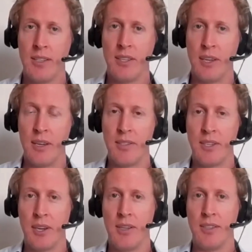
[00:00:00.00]

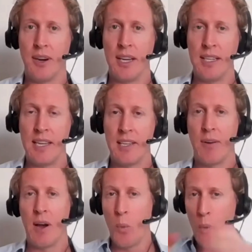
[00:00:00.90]
to
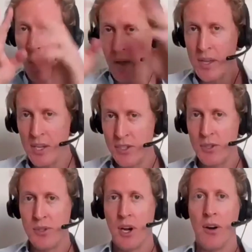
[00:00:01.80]
identify where the
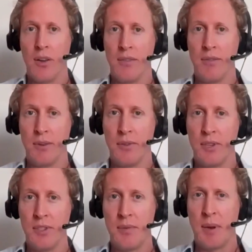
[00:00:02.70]
issues are in the food
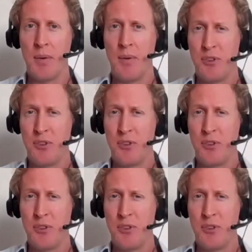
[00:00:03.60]
system and